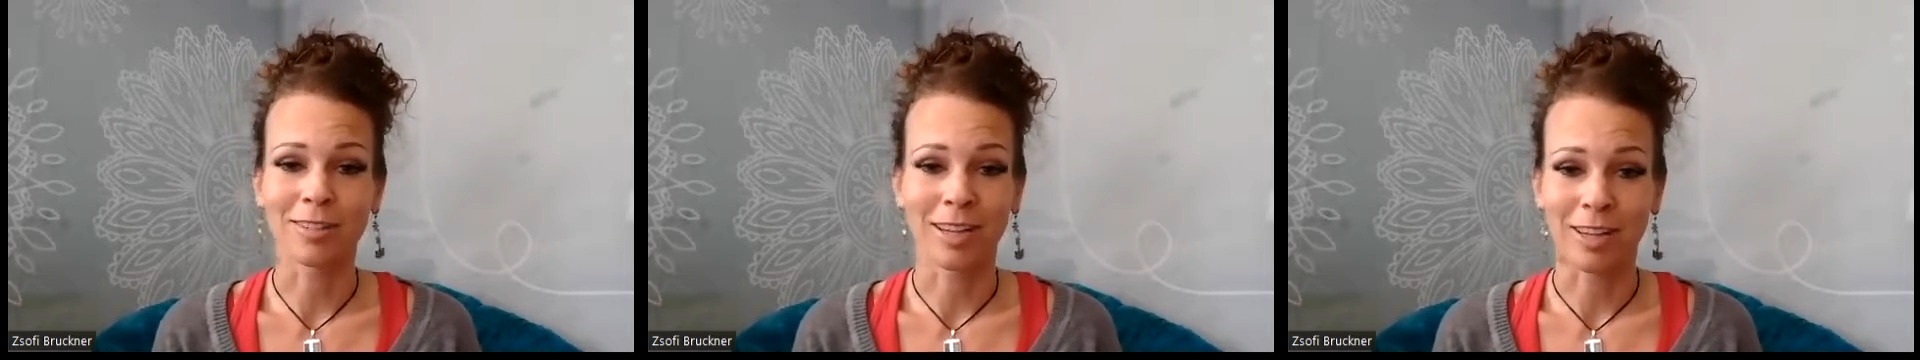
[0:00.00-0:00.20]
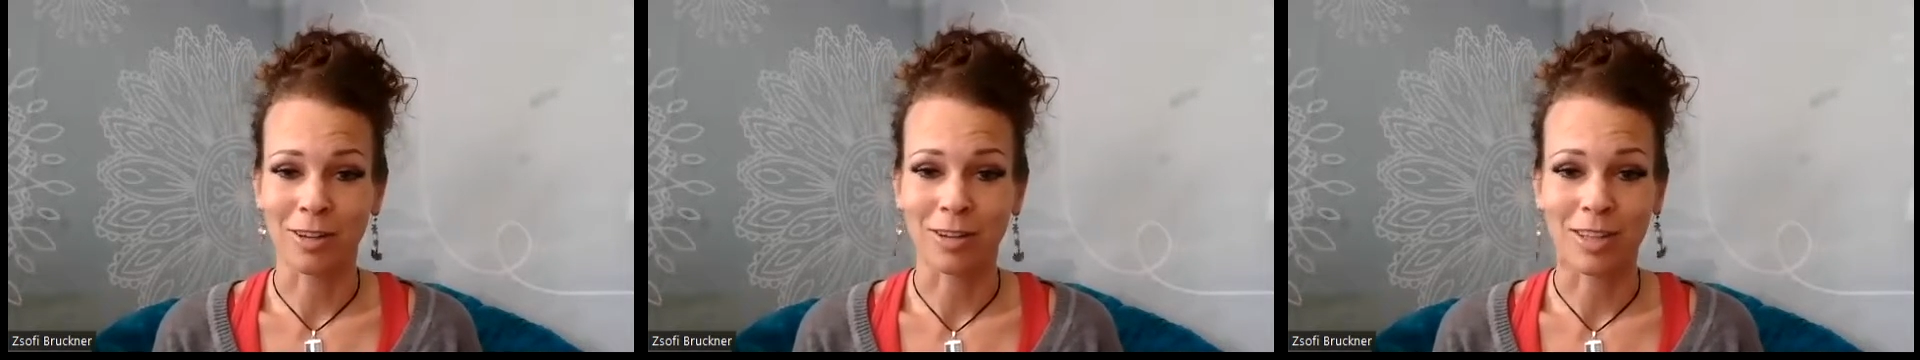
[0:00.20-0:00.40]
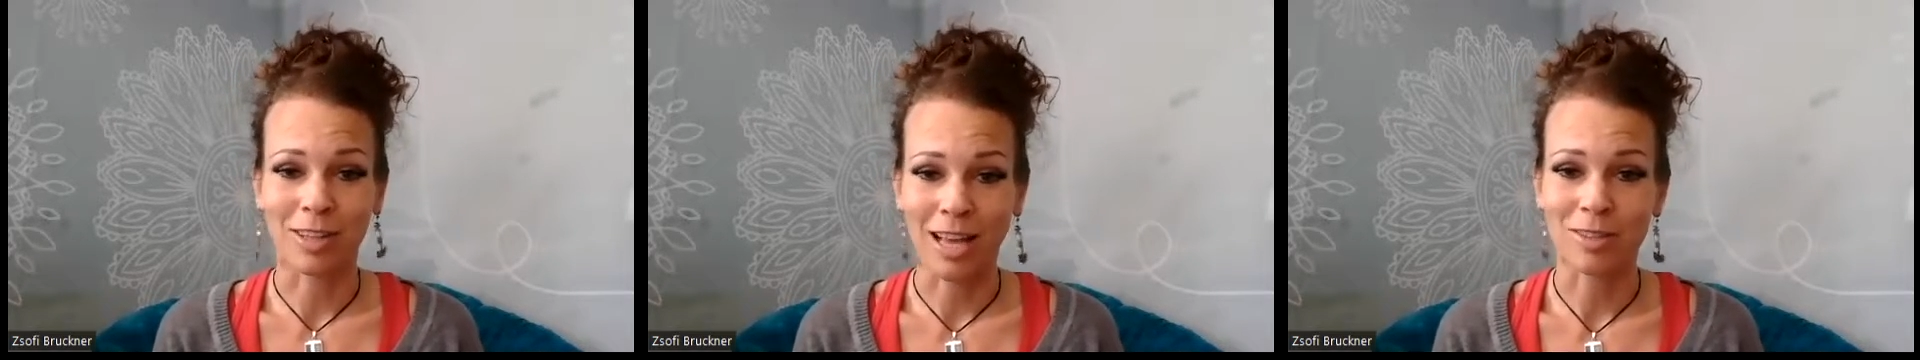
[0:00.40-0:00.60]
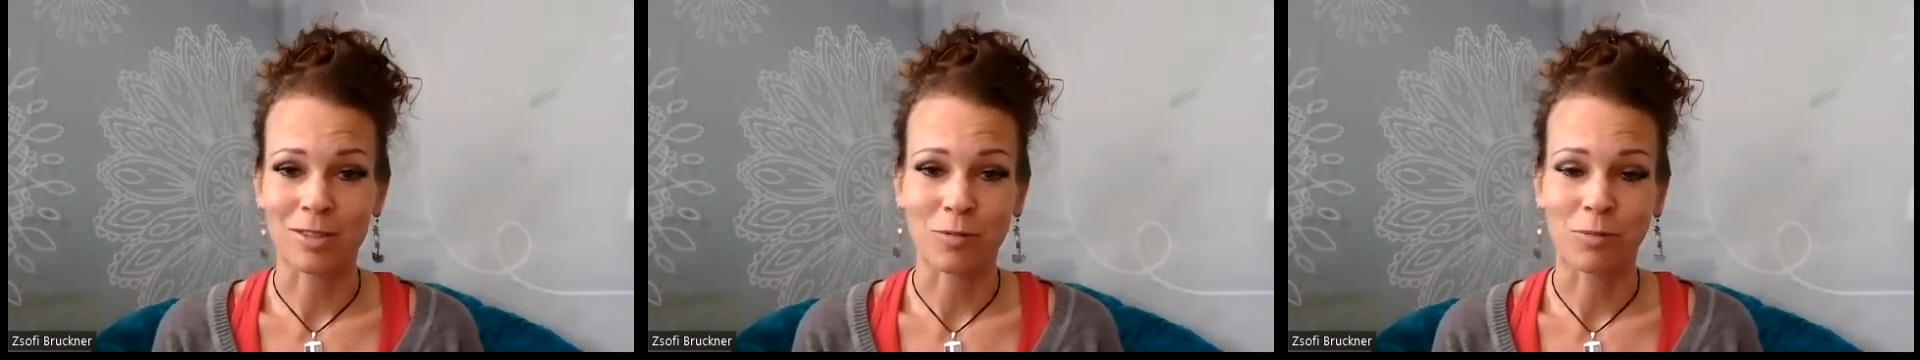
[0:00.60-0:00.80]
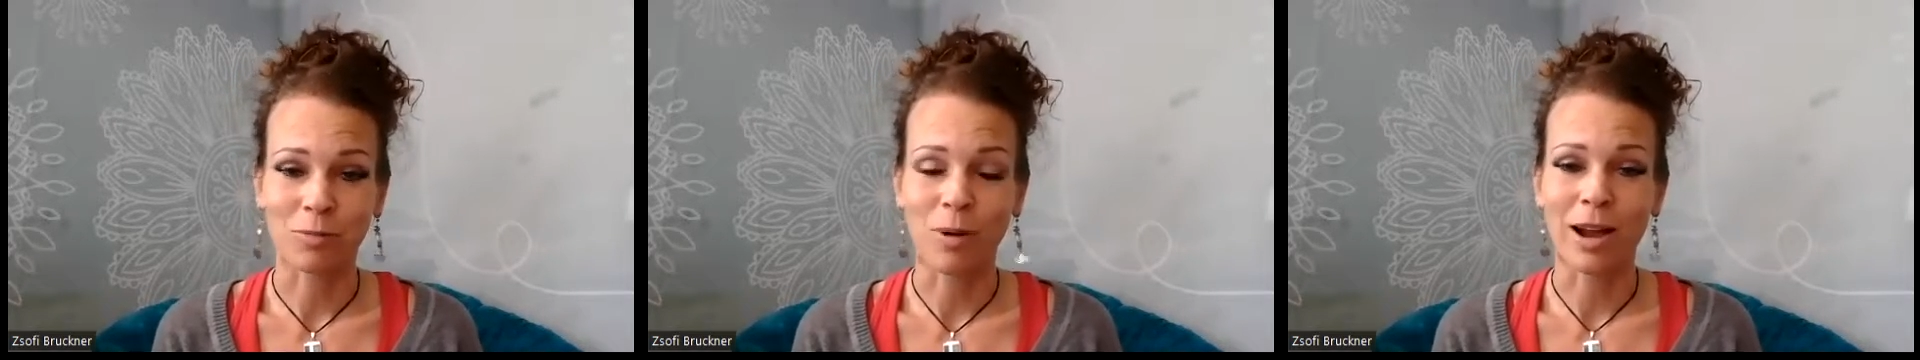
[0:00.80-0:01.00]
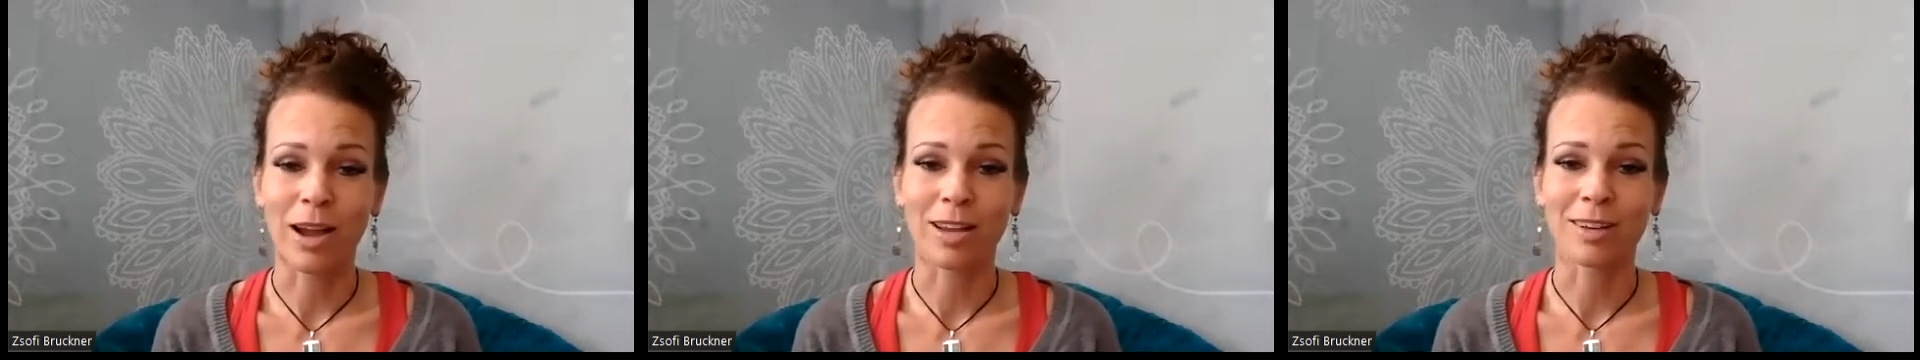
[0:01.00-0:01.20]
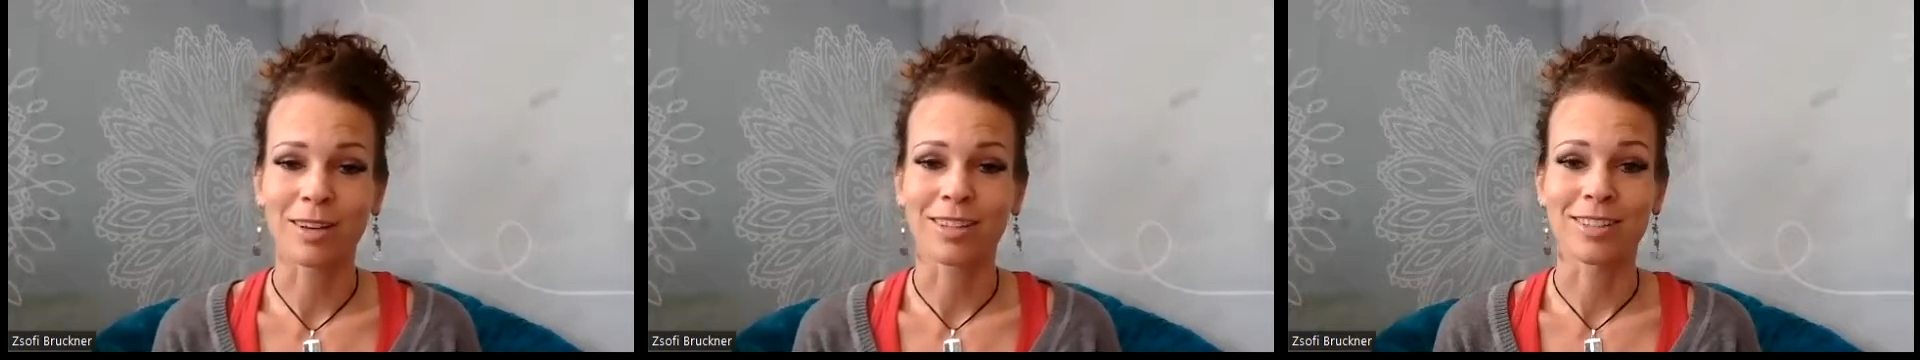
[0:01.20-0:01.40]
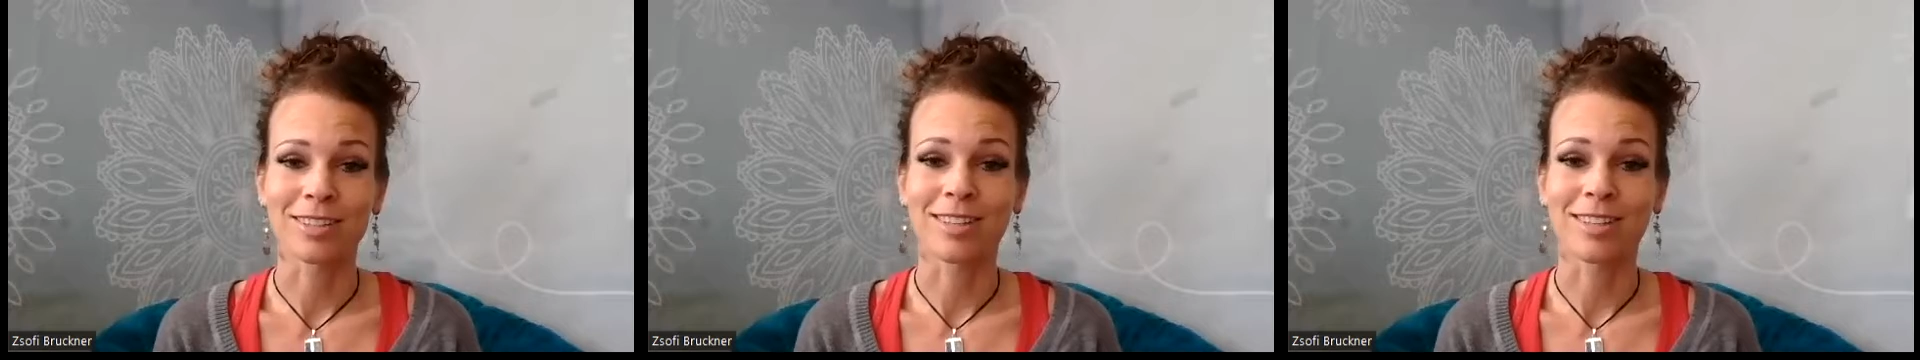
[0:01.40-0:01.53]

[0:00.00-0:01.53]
a glass of wine,